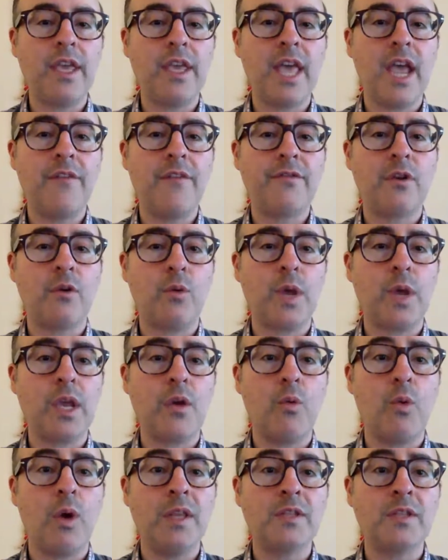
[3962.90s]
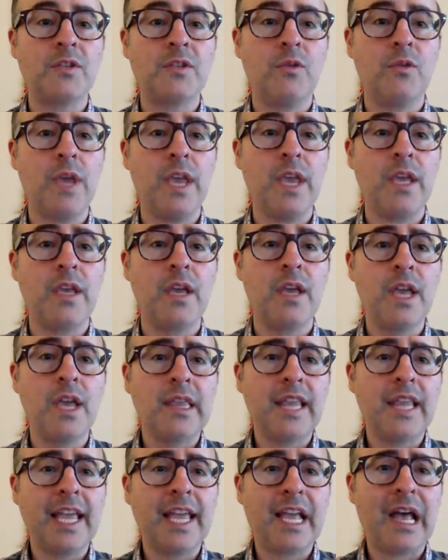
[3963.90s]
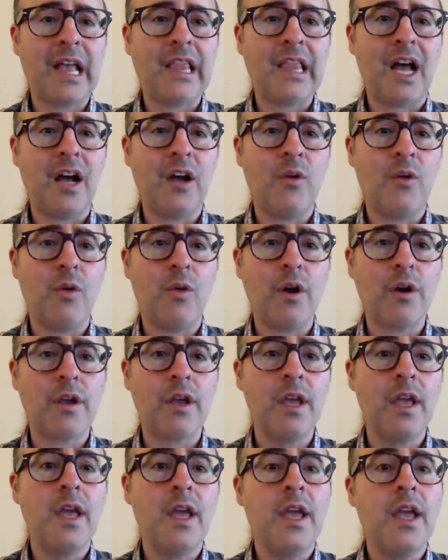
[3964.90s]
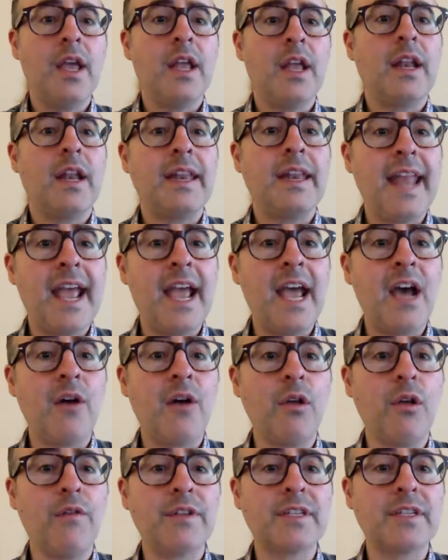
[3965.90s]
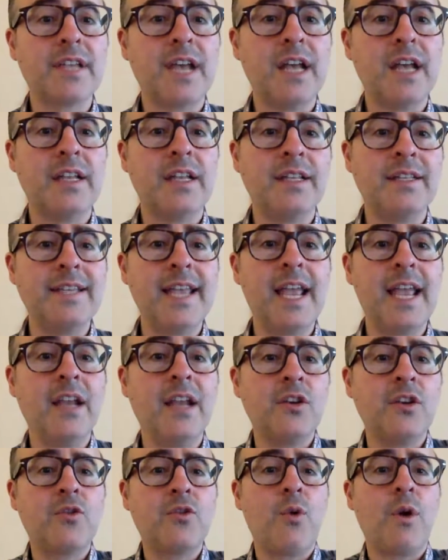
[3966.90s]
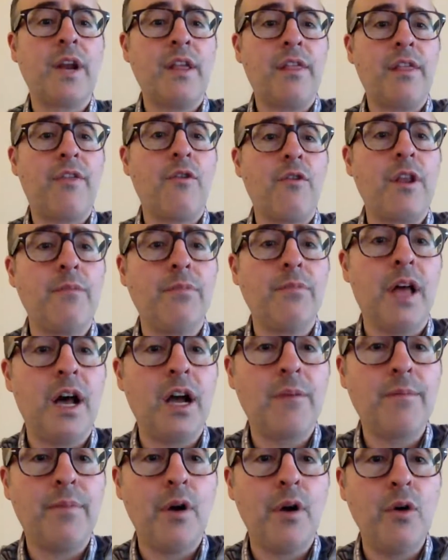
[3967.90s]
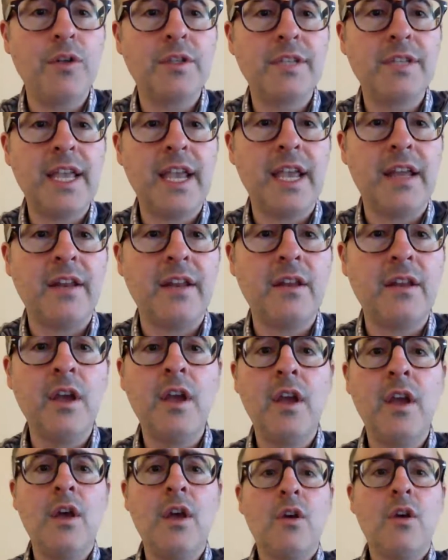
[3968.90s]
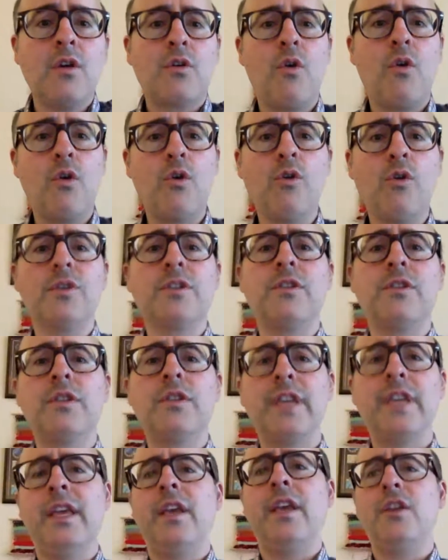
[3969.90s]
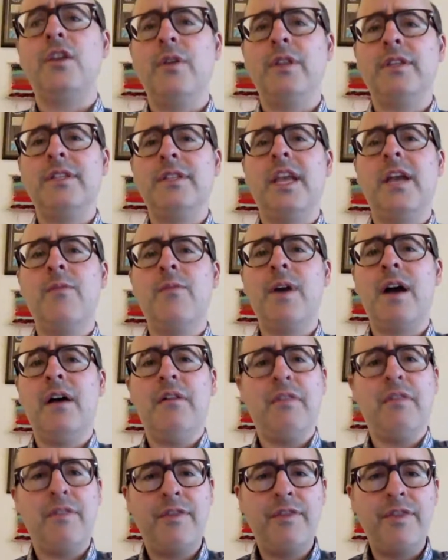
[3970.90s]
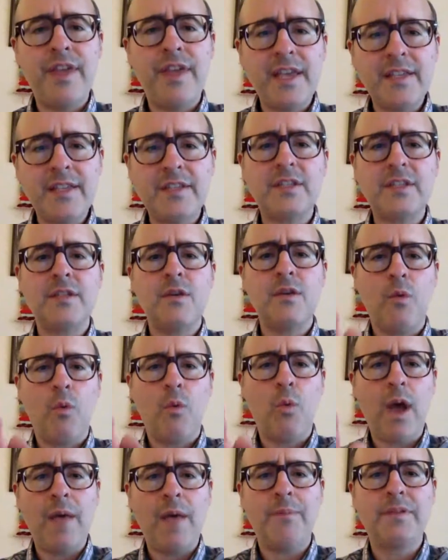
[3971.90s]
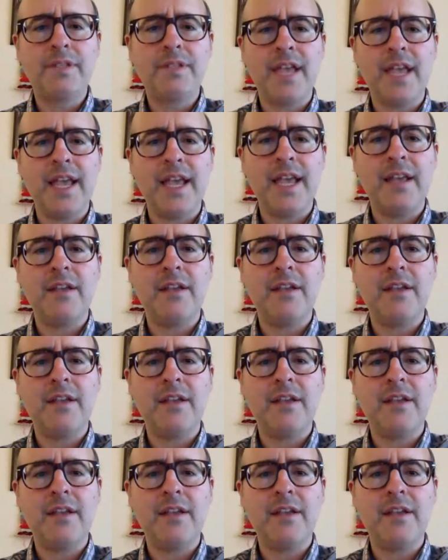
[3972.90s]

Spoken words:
after week, once a week, like clockwork. Now, all of a sudden, 10, 20, 30 blog posts in, Google's looking at you and saying, wow, this website,